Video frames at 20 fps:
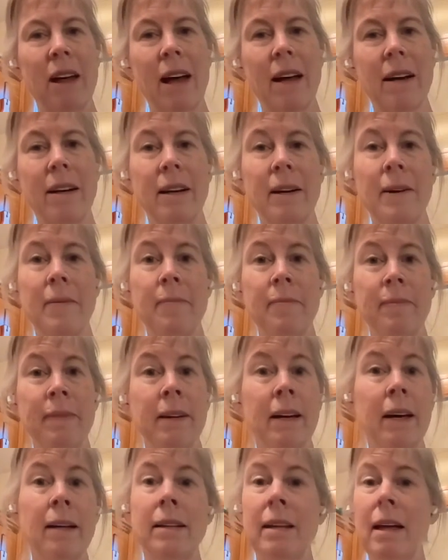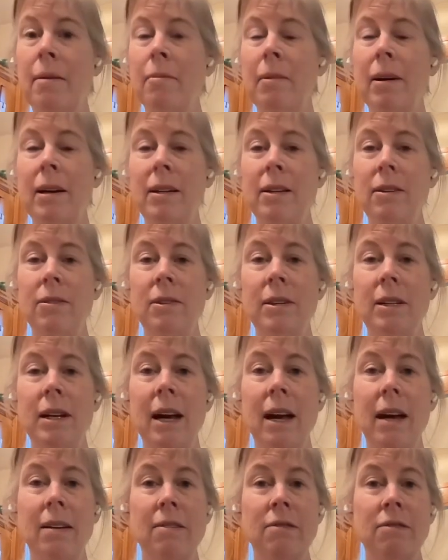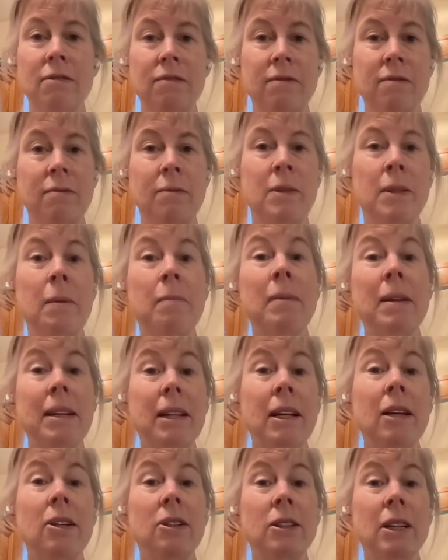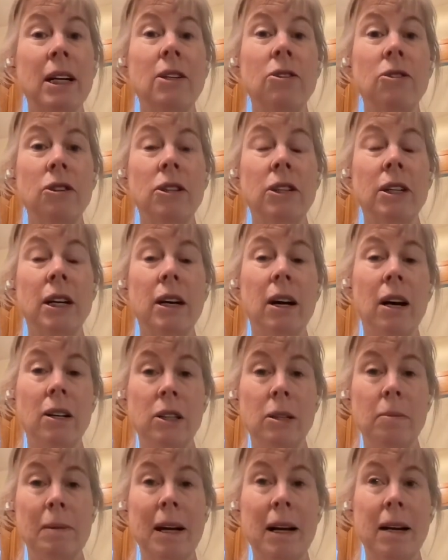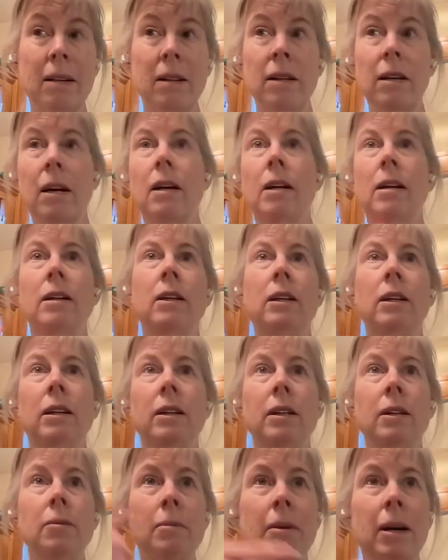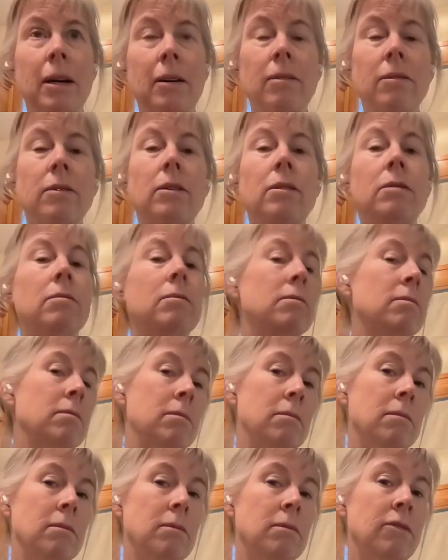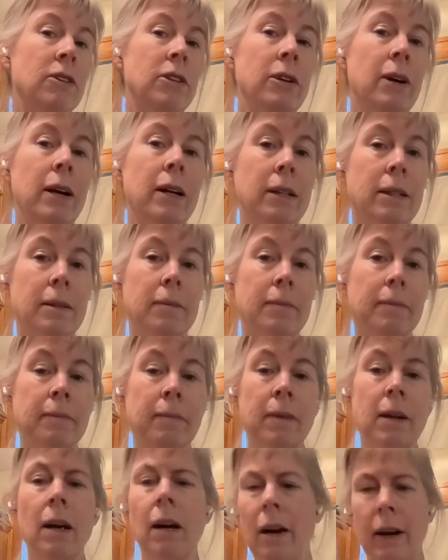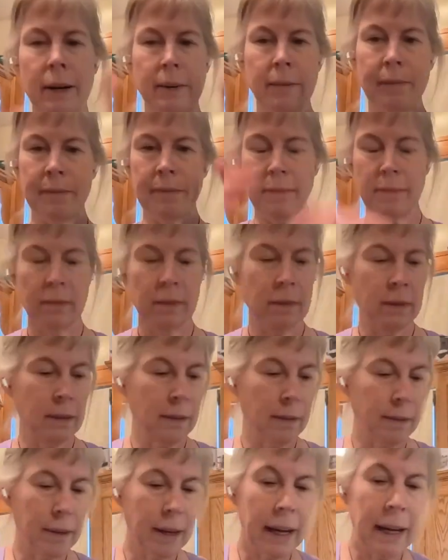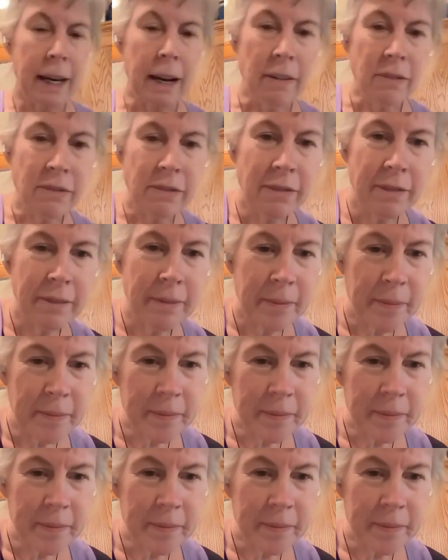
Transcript: of that. And that way you can have something that looks interesting on your platter year round for your eggs. All right, enough.